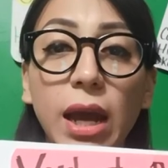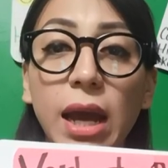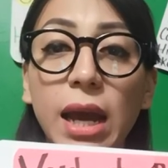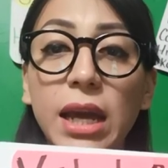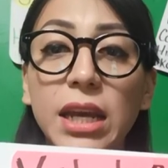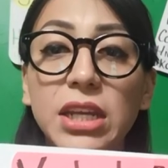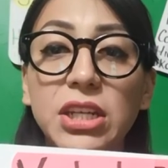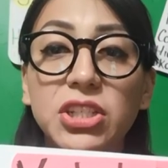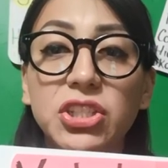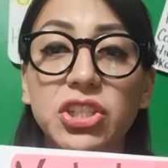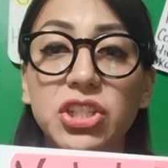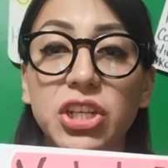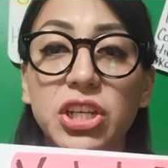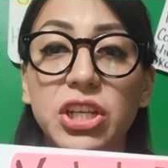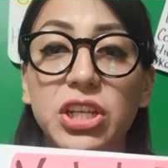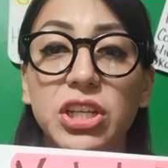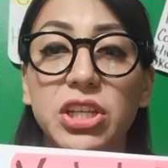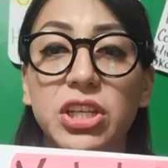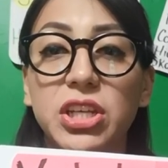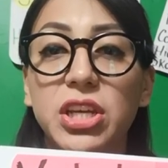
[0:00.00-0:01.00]
I, she,
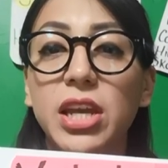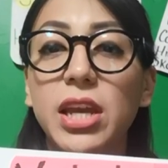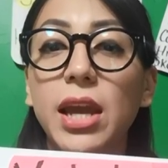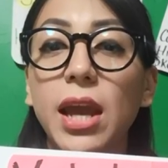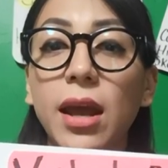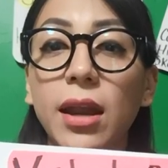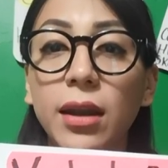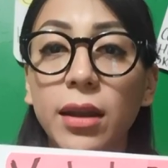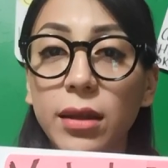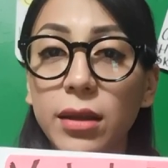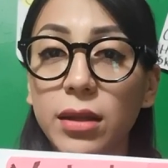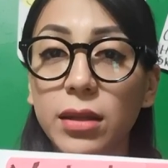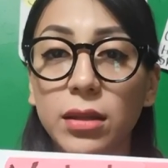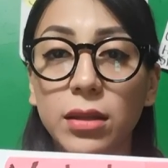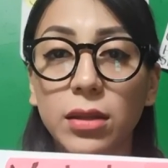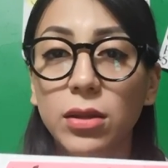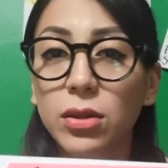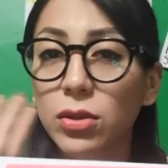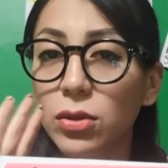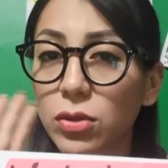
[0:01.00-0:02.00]
he, and it.
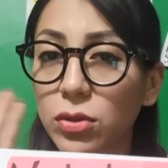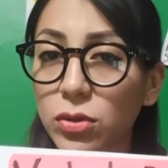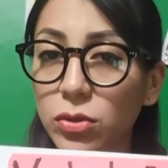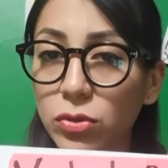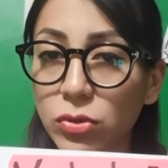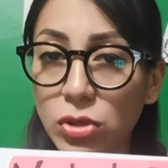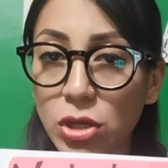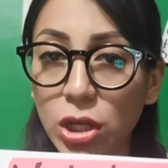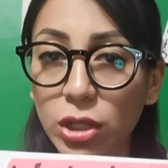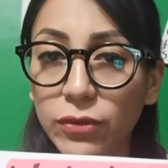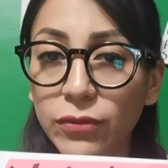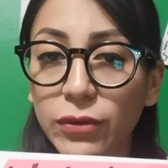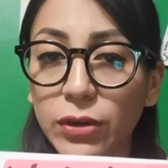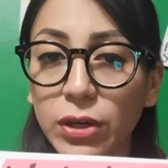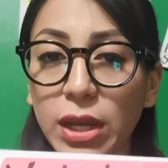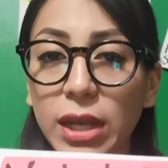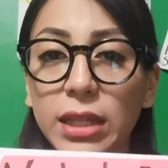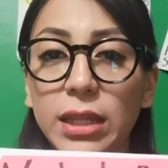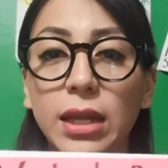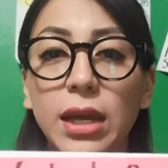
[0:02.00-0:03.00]
Do not
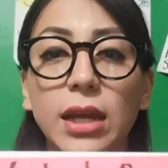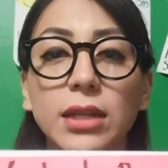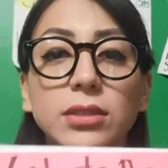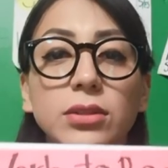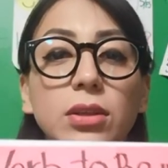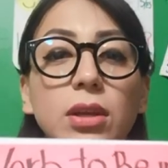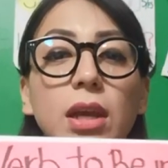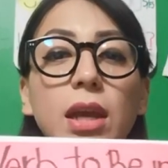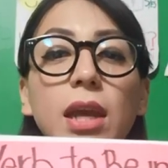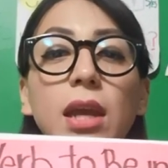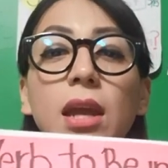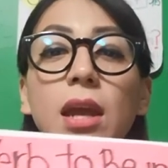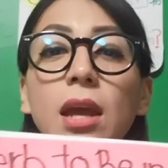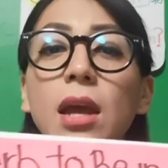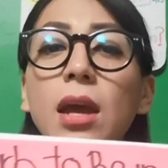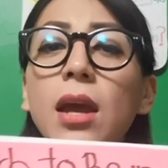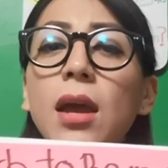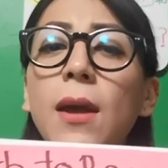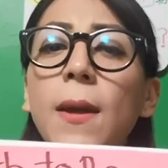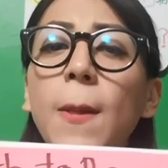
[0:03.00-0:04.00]
forget, guys, okay?
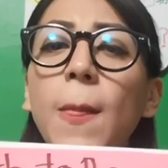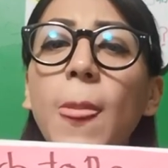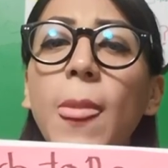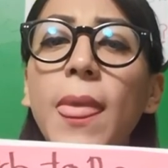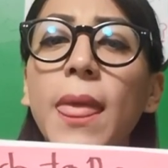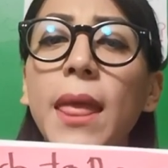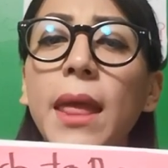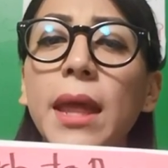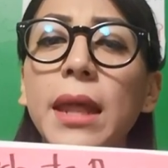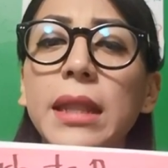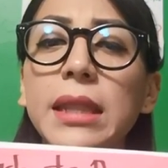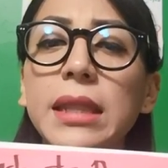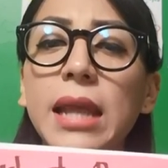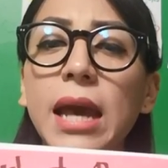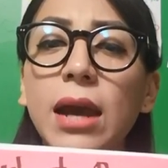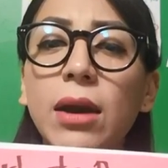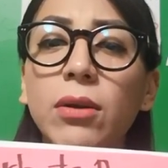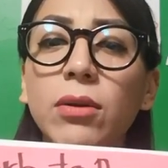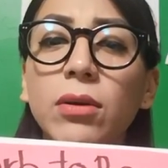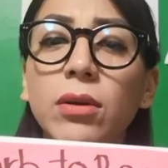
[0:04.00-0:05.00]

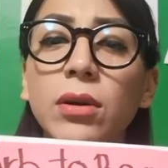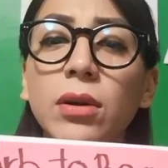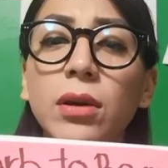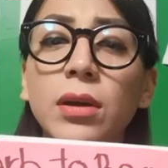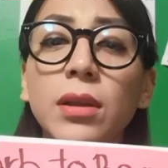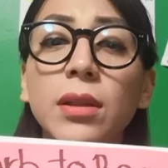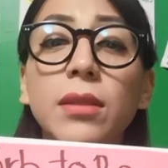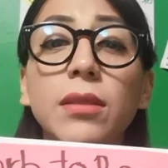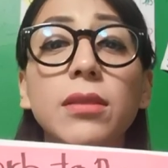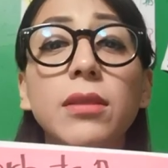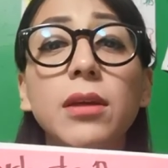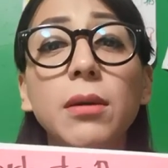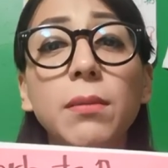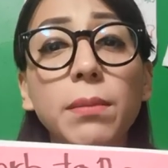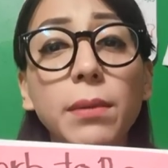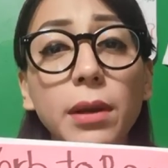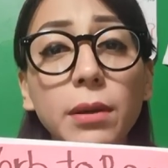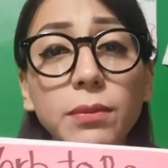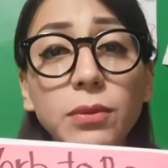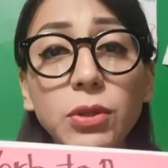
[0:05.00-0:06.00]
Now, the
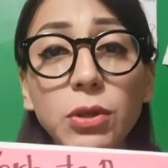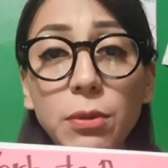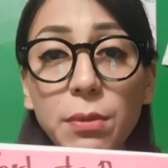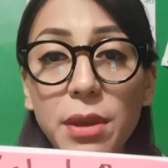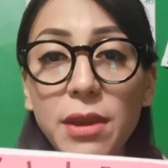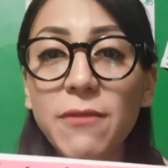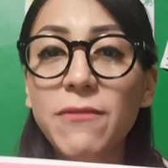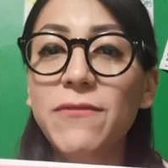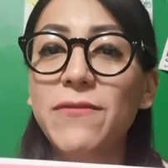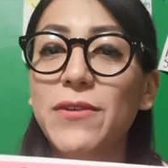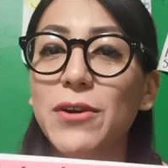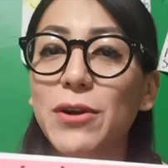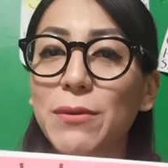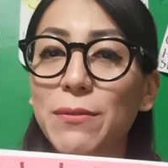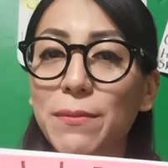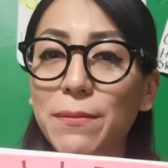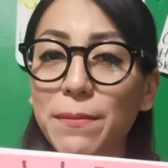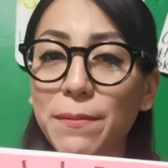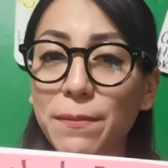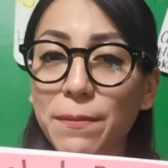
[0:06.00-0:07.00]
verb to be for,
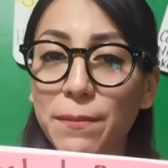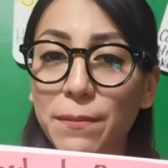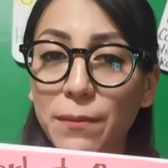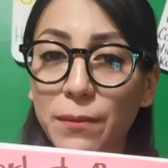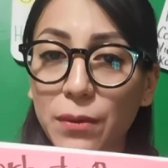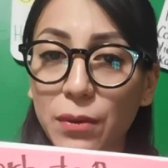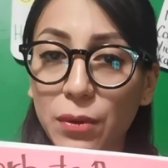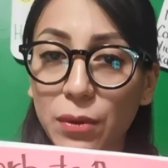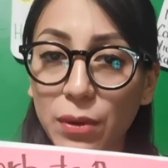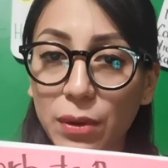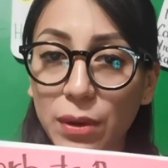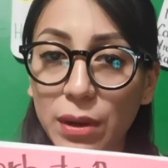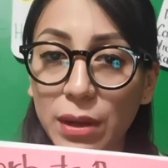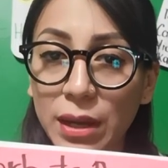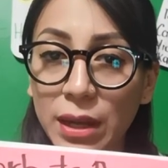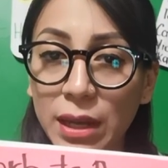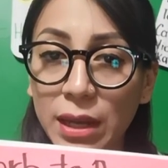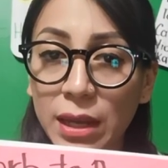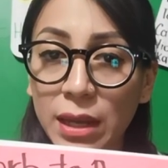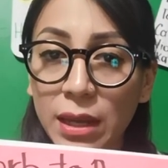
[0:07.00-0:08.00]

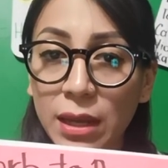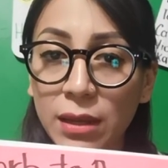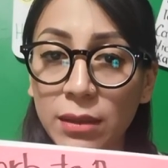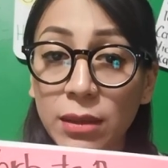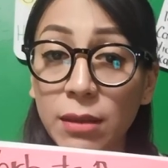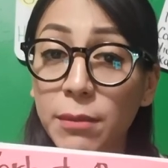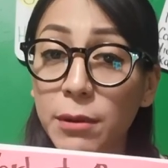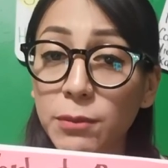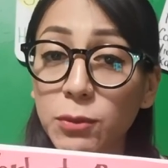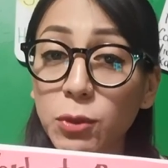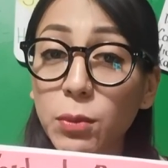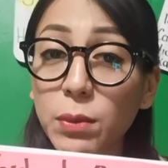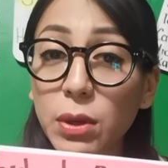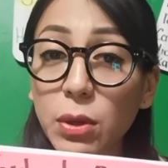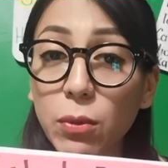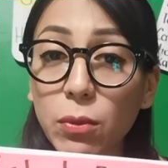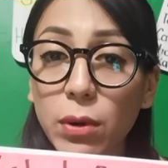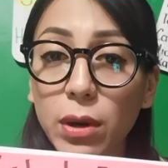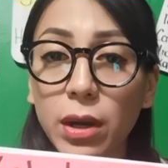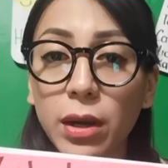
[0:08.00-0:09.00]
the verb to be
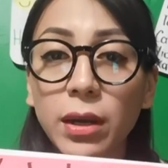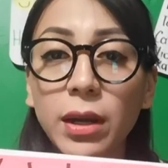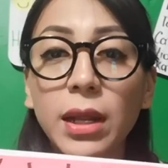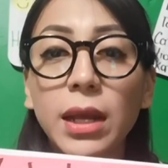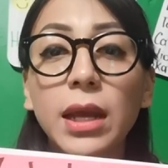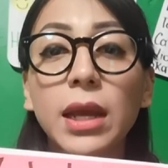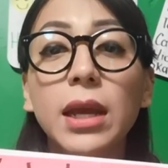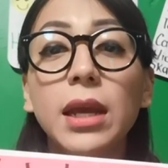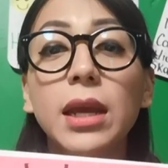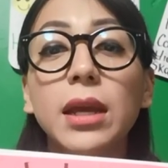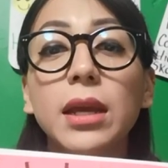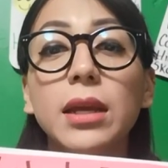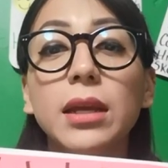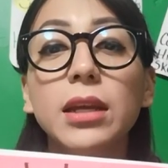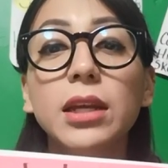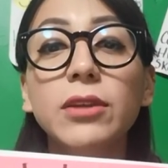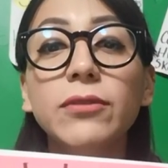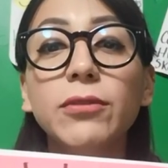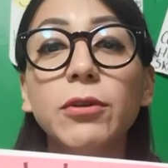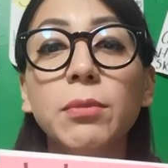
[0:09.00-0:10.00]
were
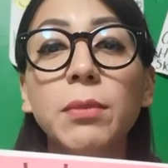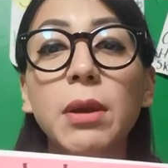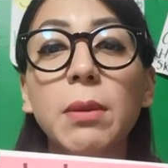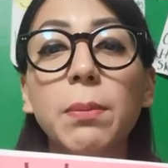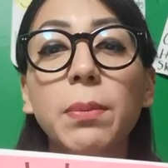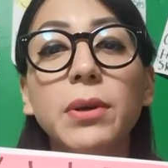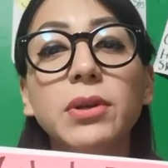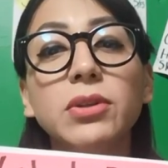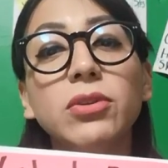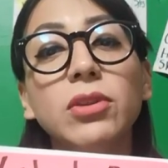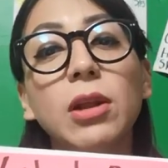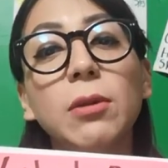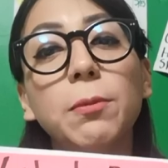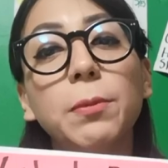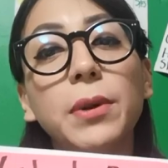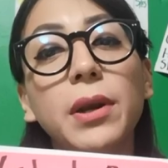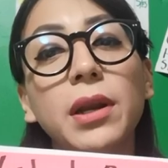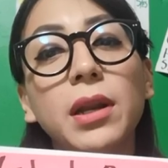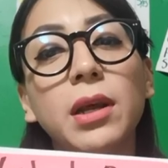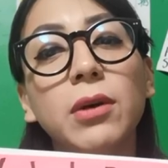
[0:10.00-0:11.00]
is for my personal
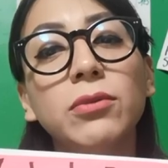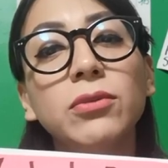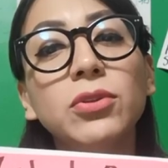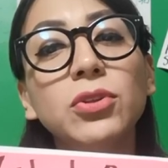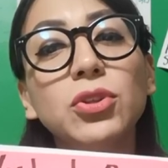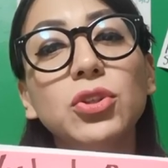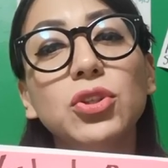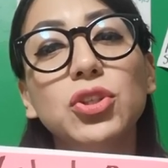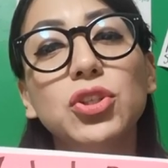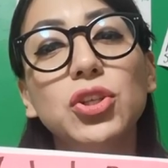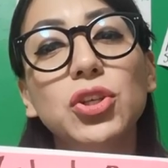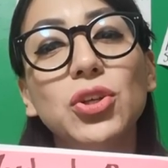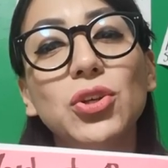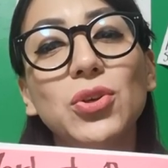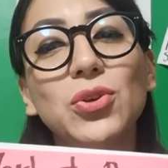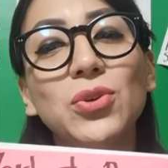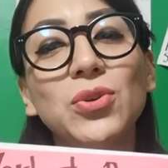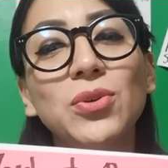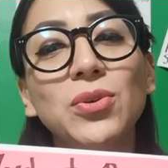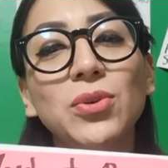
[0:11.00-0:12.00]
pronoun,
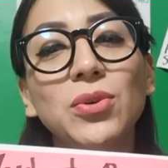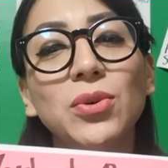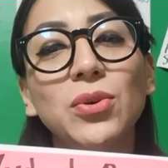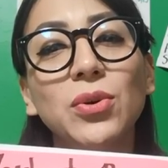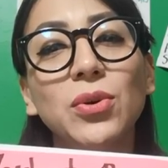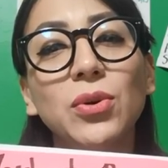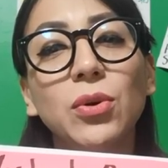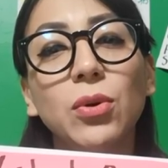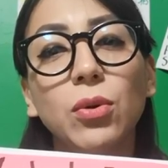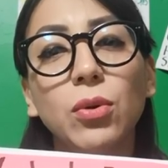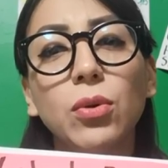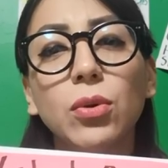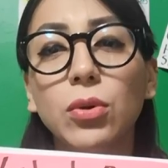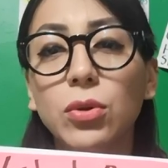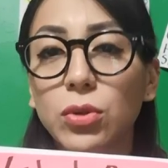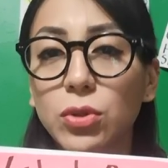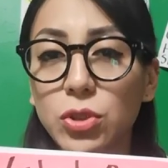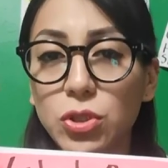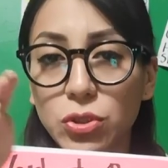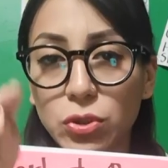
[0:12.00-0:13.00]
you,
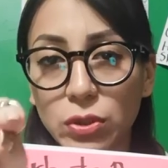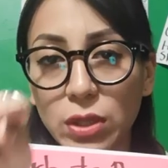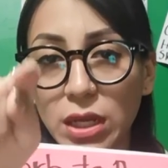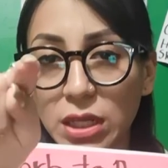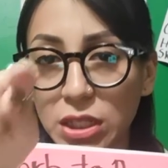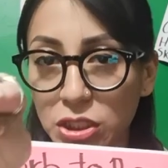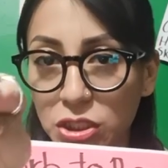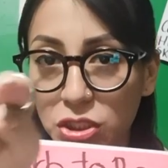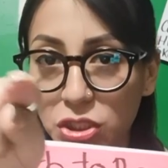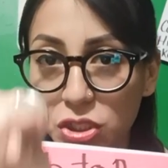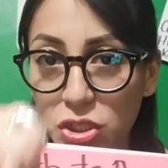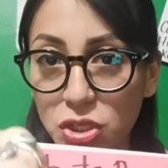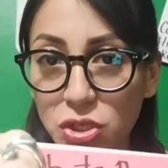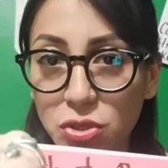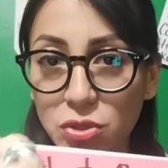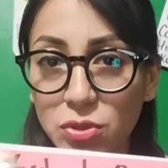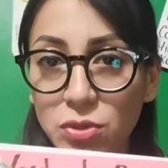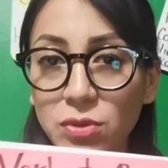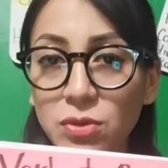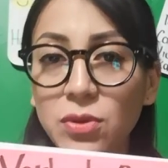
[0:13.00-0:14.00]
that is
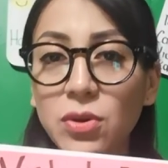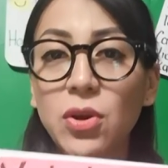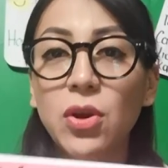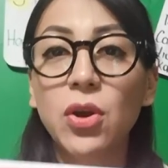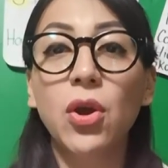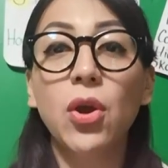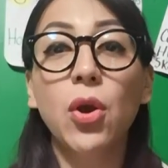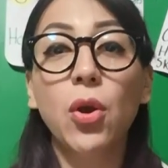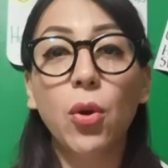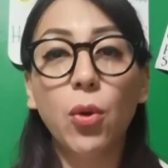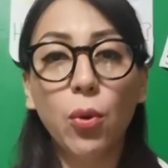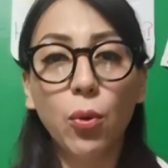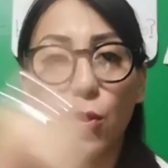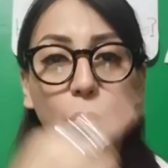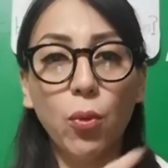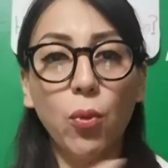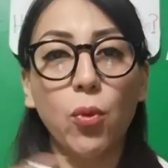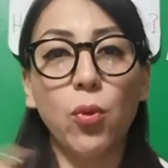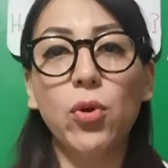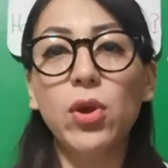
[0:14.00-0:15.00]
you,
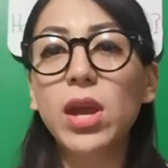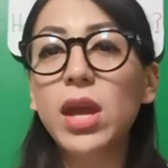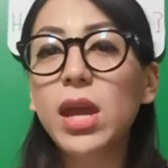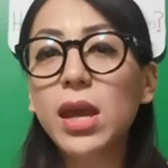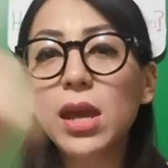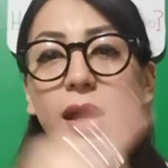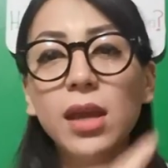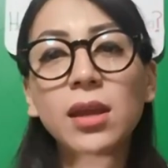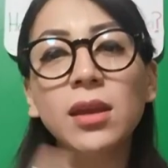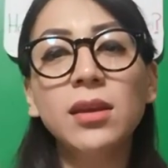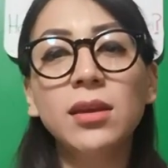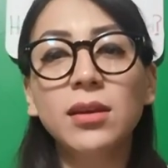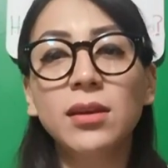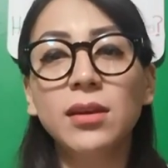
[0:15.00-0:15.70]
we,